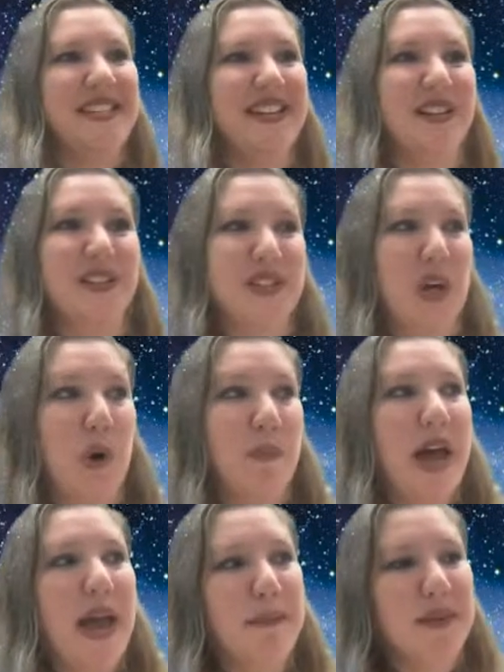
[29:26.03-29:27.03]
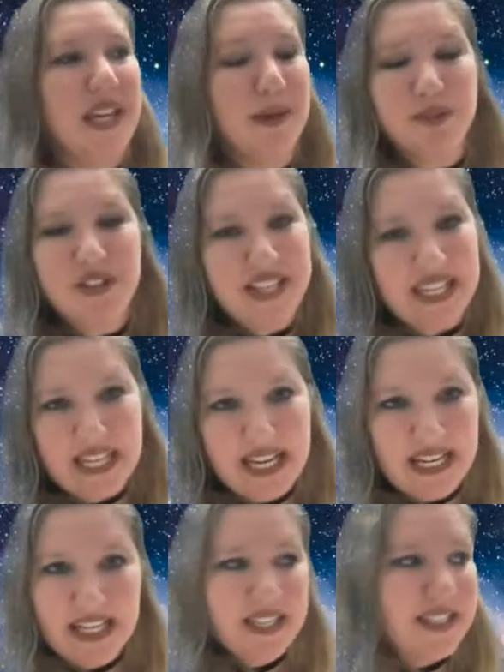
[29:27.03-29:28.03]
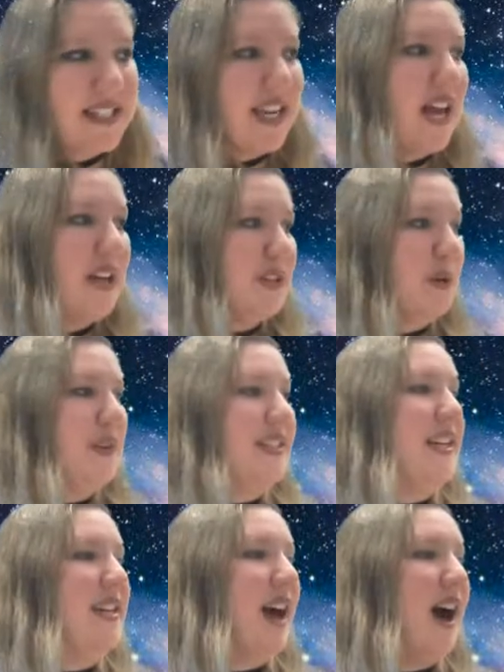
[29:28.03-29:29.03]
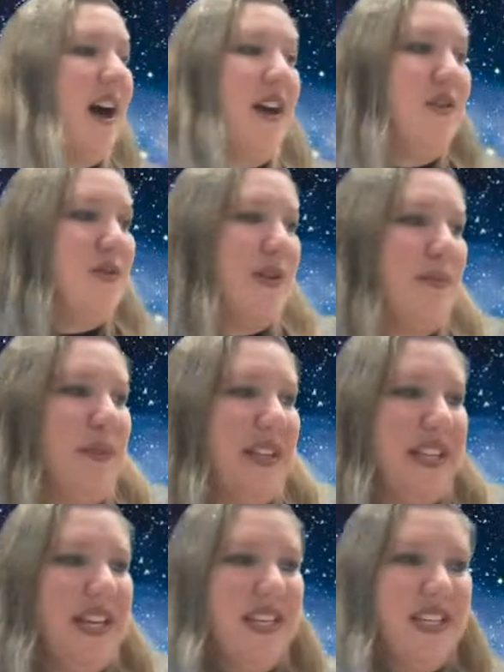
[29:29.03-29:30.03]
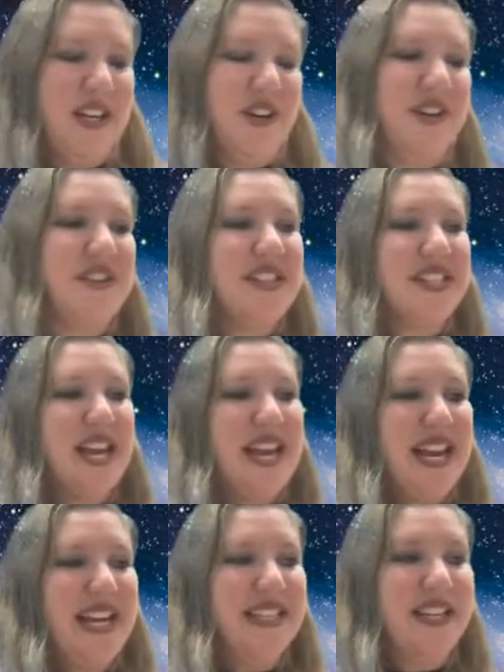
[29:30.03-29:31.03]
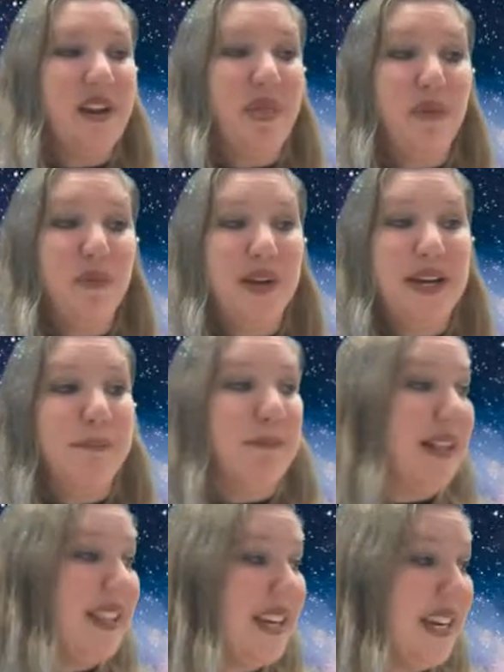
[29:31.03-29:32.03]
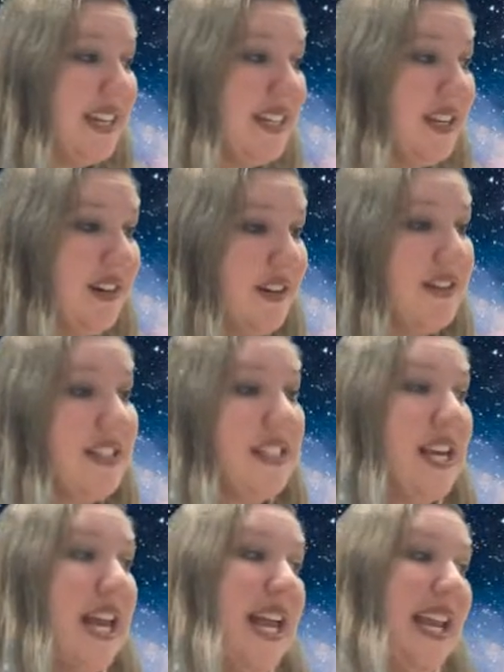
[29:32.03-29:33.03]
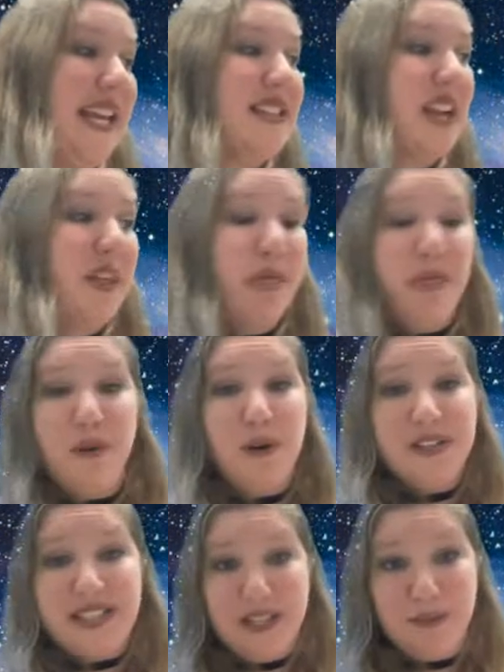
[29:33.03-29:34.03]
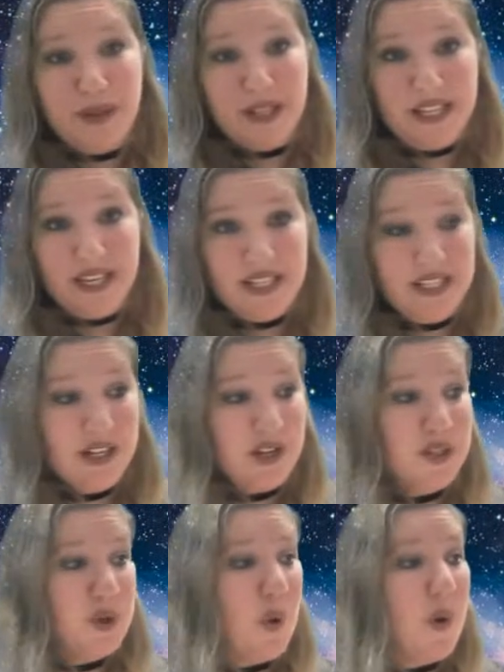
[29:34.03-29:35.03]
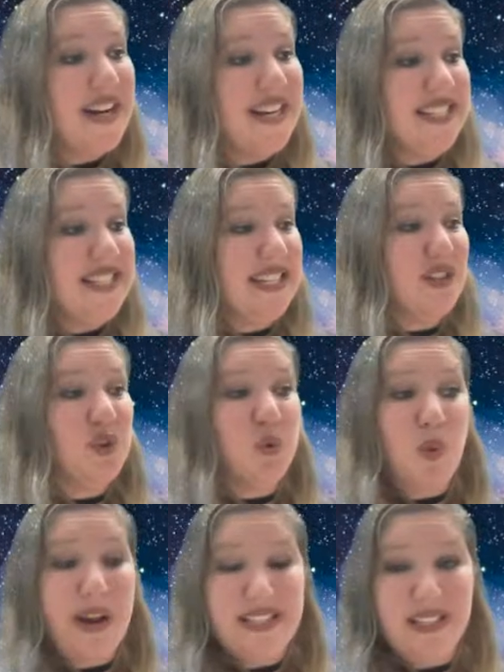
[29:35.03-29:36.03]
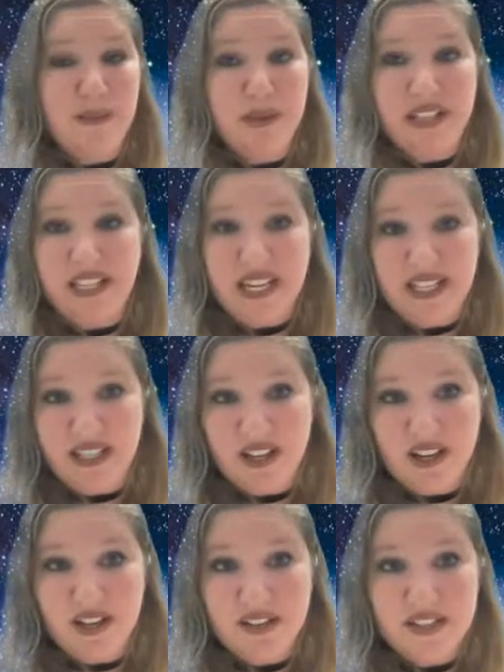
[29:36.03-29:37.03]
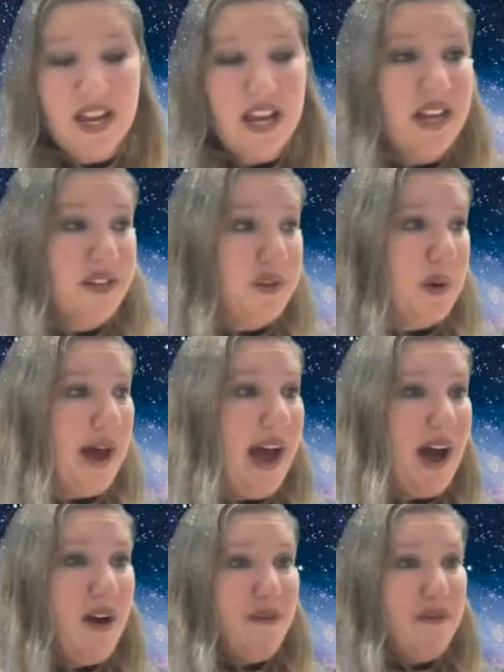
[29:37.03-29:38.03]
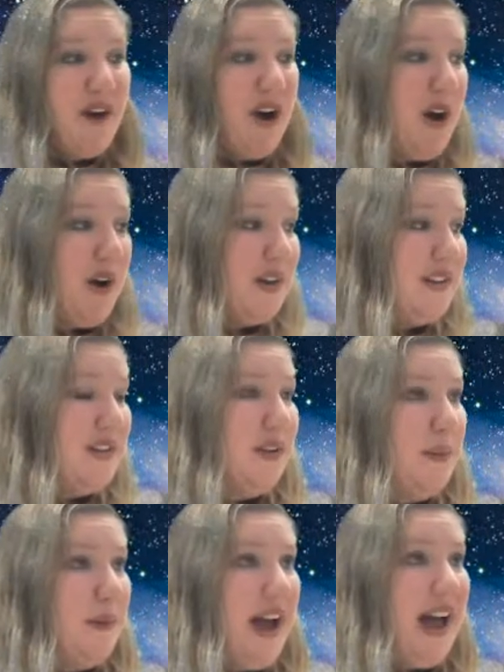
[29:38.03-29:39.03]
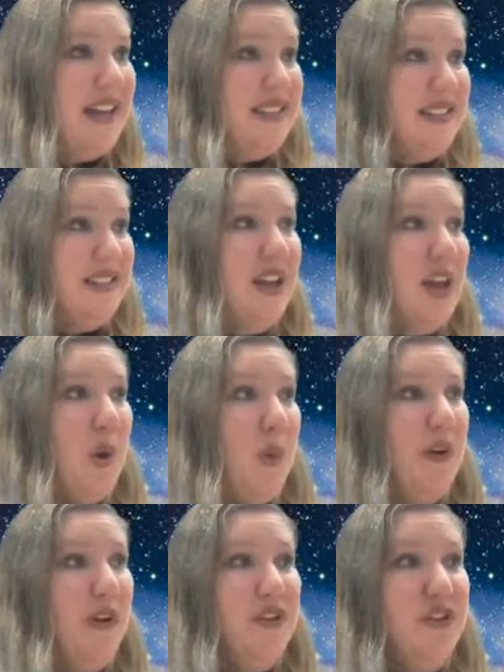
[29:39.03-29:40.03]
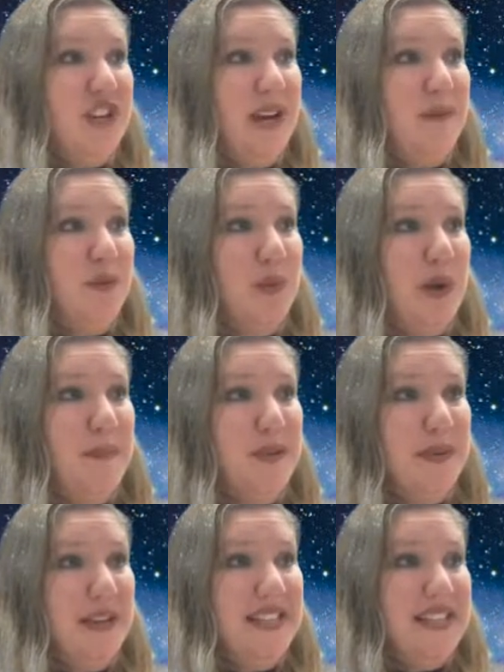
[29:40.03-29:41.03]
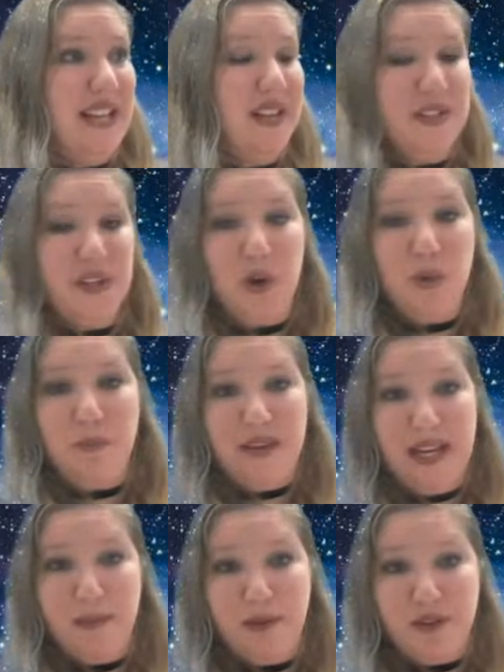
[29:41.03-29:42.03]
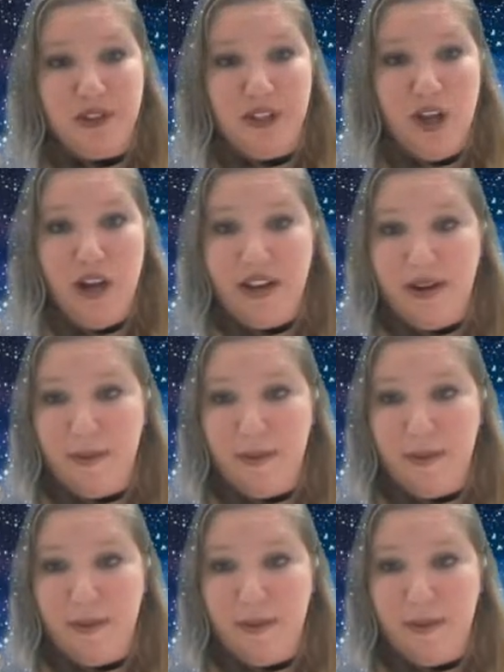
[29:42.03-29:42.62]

Telescope be able to gaze? So is it 100 million years? Is it 3 billion years? Is it 13 billion years? Or is it 20 billion years? So how far into the past will the James Webb Space Telescope be able to look?